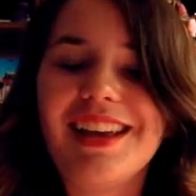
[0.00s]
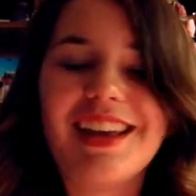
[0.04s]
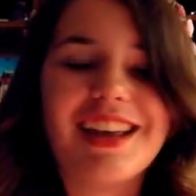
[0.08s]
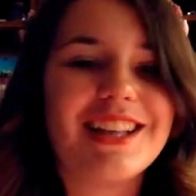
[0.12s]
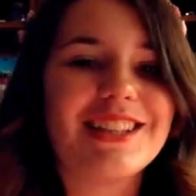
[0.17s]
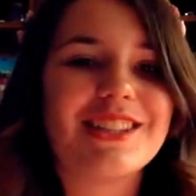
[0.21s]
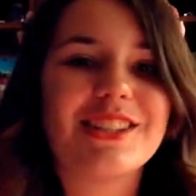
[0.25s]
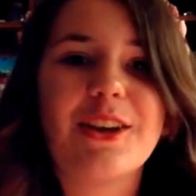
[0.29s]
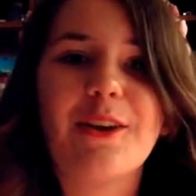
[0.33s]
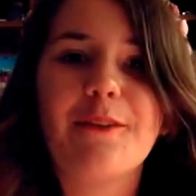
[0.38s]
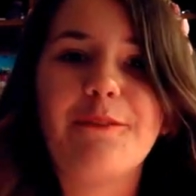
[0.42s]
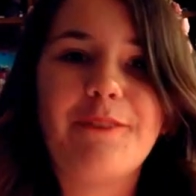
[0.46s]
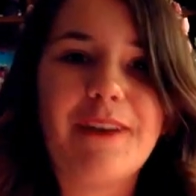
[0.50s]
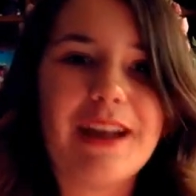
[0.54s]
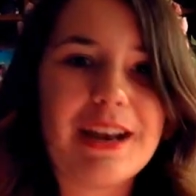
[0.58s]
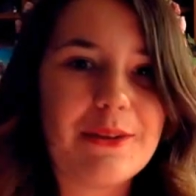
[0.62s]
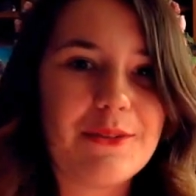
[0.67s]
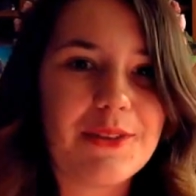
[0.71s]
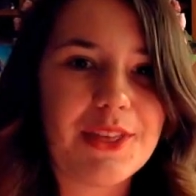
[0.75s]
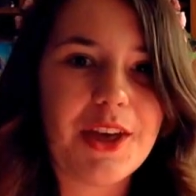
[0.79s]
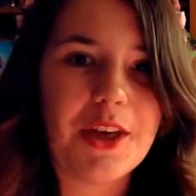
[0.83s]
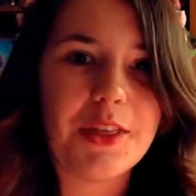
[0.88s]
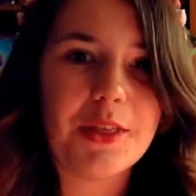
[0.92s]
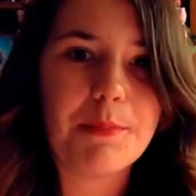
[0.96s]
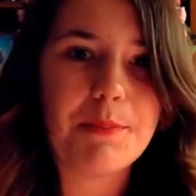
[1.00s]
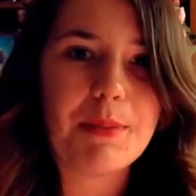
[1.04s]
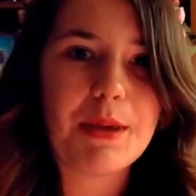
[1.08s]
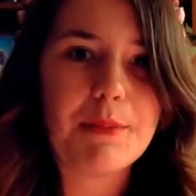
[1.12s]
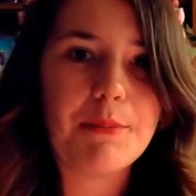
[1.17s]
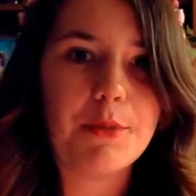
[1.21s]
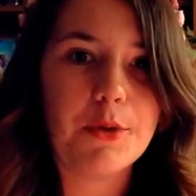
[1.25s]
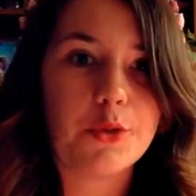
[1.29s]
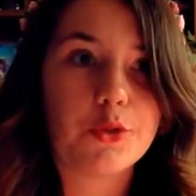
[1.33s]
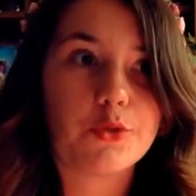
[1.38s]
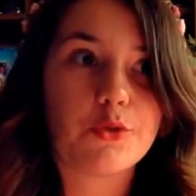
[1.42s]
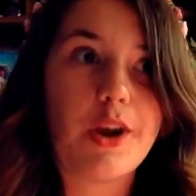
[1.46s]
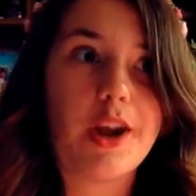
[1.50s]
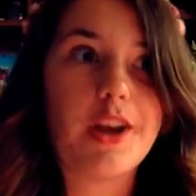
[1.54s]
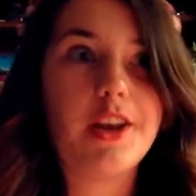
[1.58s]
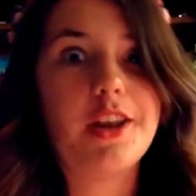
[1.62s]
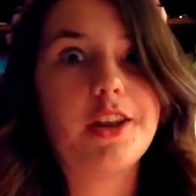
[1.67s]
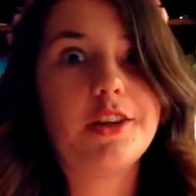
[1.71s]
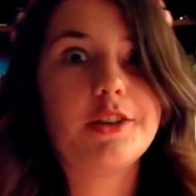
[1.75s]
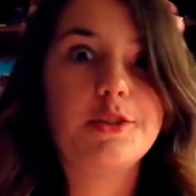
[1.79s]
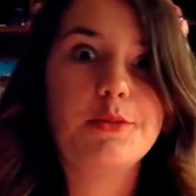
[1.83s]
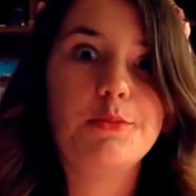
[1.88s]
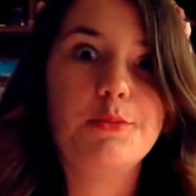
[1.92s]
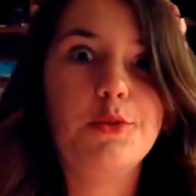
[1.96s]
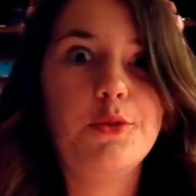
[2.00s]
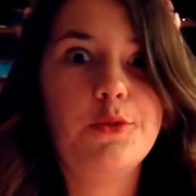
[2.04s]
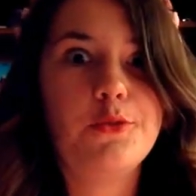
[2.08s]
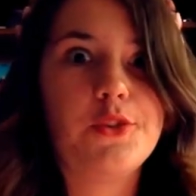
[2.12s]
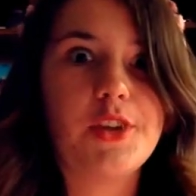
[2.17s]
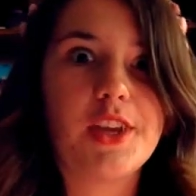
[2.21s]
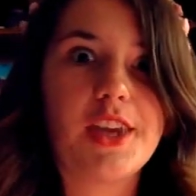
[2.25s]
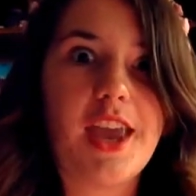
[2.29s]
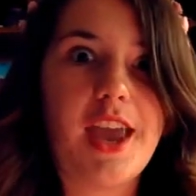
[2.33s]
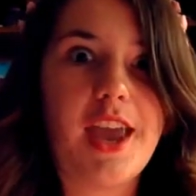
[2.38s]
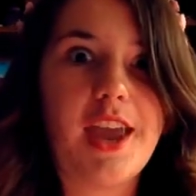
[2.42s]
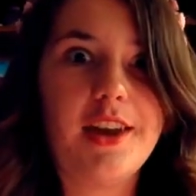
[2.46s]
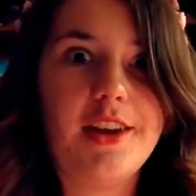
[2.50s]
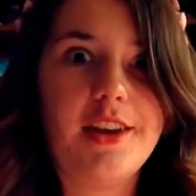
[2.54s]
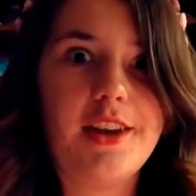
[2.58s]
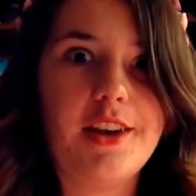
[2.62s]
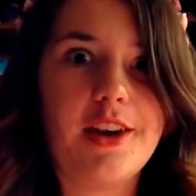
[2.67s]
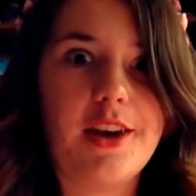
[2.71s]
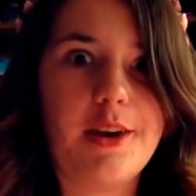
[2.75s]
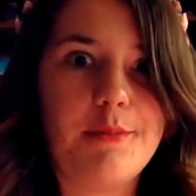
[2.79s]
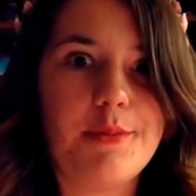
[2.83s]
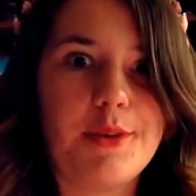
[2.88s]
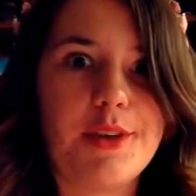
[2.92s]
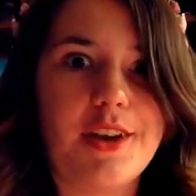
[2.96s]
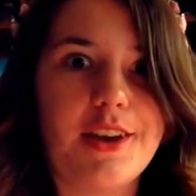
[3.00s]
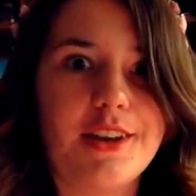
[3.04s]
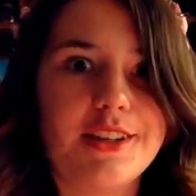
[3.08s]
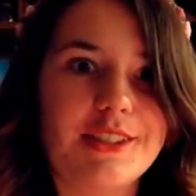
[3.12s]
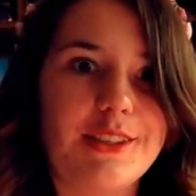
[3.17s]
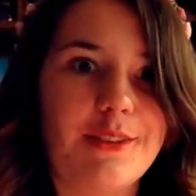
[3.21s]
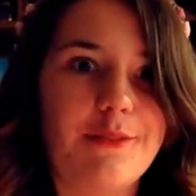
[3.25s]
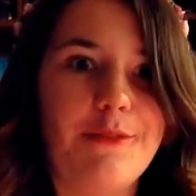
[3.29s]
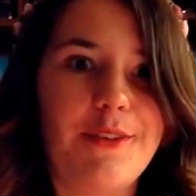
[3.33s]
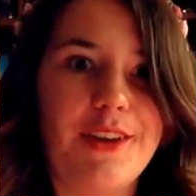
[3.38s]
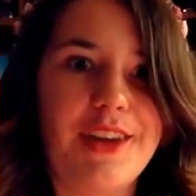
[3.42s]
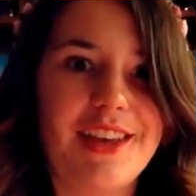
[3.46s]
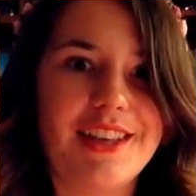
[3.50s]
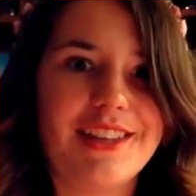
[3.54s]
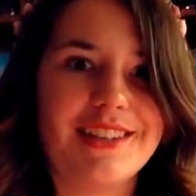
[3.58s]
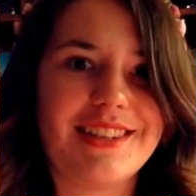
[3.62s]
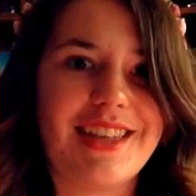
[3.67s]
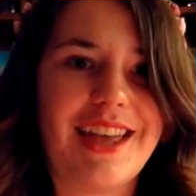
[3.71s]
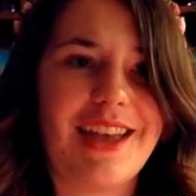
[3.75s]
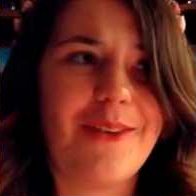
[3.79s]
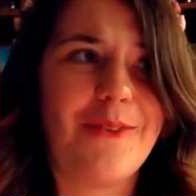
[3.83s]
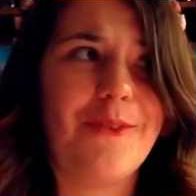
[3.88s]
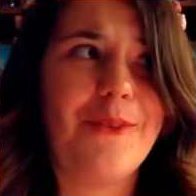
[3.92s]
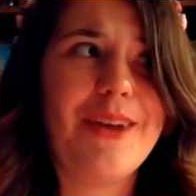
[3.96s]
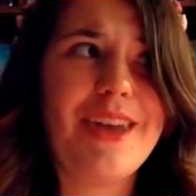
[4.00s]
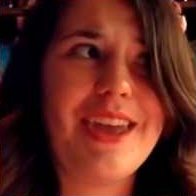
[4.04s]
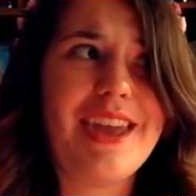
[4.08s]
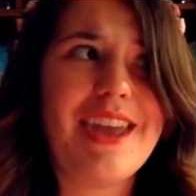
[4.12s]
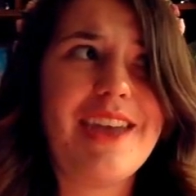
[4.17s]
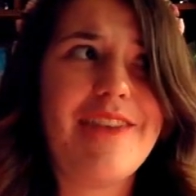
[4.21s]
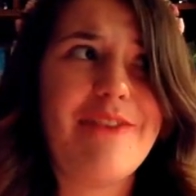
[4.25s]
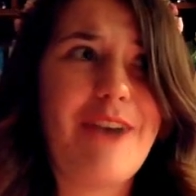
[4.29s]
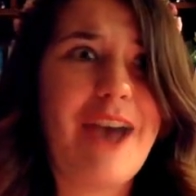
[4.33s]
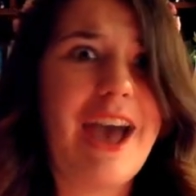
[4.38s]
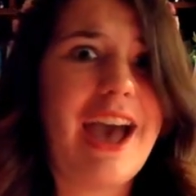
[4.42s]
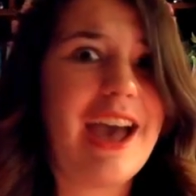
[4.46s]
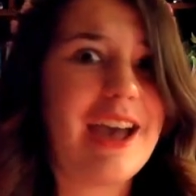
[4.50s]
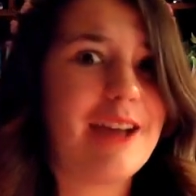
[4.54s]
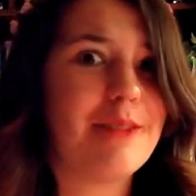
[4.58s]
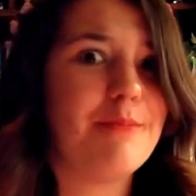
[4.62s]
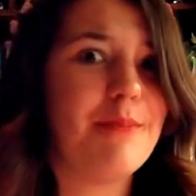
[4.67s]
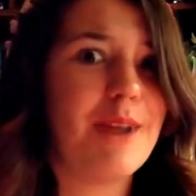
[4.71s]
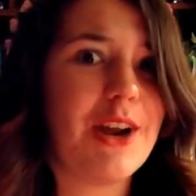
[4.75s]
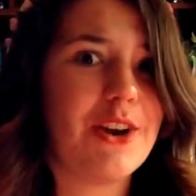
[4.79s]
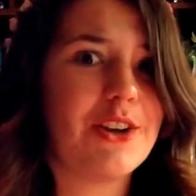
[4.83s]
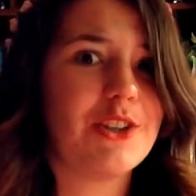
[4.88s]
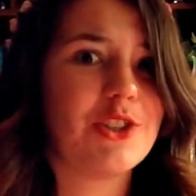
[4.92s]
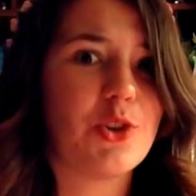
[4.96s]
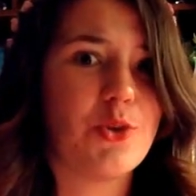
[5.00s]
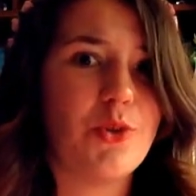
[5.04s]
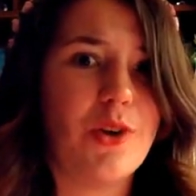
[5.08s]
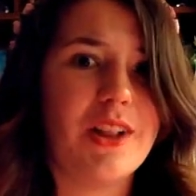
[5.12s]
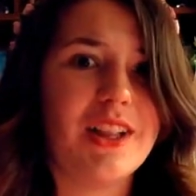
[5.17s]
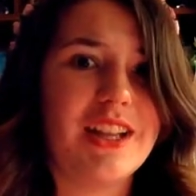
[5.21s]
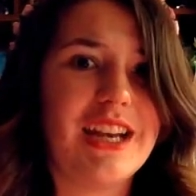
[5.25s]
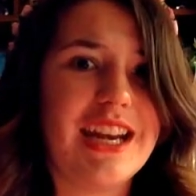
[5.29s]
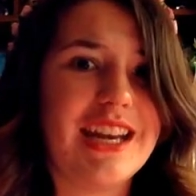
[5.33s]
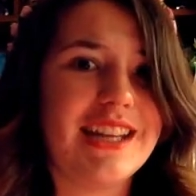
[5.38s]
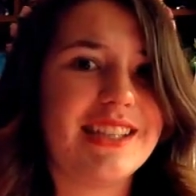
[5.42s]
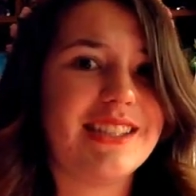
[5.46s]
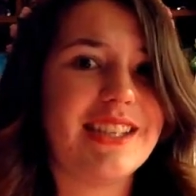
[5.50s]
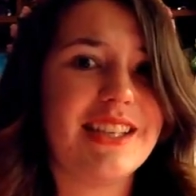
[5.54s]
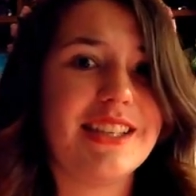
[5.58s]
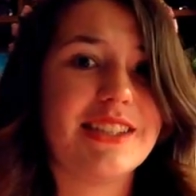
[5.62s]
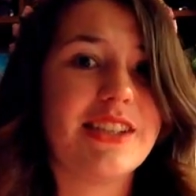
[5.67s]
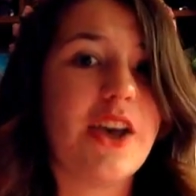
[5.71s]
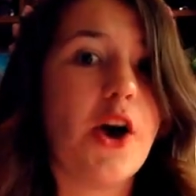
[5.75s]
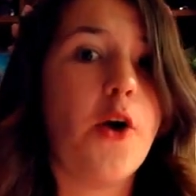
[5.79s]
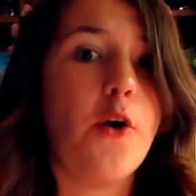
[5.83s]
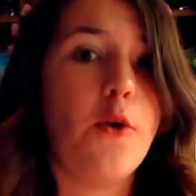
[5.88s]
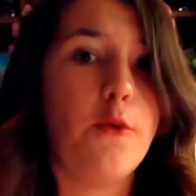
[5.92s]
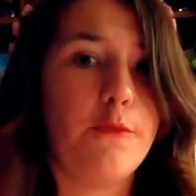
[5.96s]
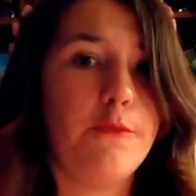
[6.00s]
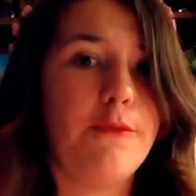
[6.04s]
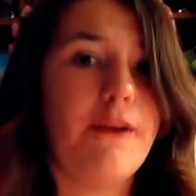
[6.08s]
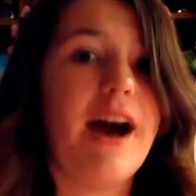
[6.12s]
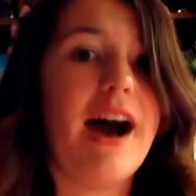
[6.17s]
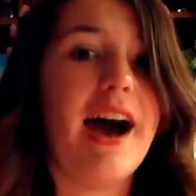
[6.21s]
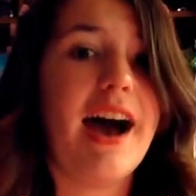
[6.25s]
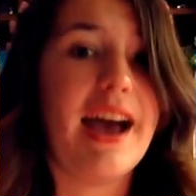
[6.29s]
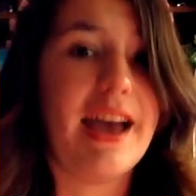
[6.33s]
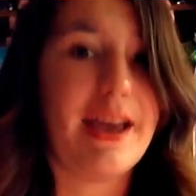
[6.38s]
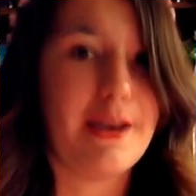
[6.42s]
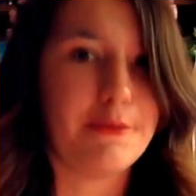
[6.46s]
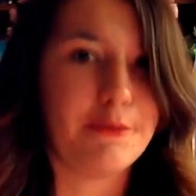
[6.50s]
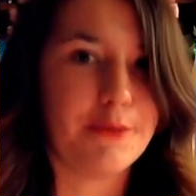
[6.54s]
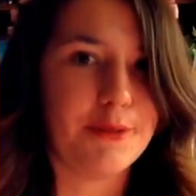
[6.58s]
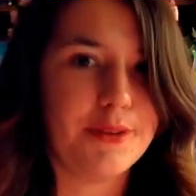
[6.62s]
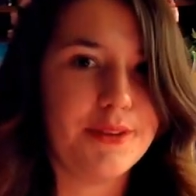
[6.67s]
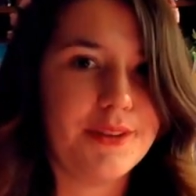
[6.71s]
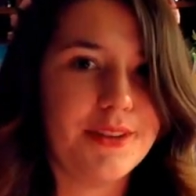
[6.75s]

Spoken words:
It's so funny with all the people threatening to move to Canada because of it. It's like, we've had marriage equality since '05.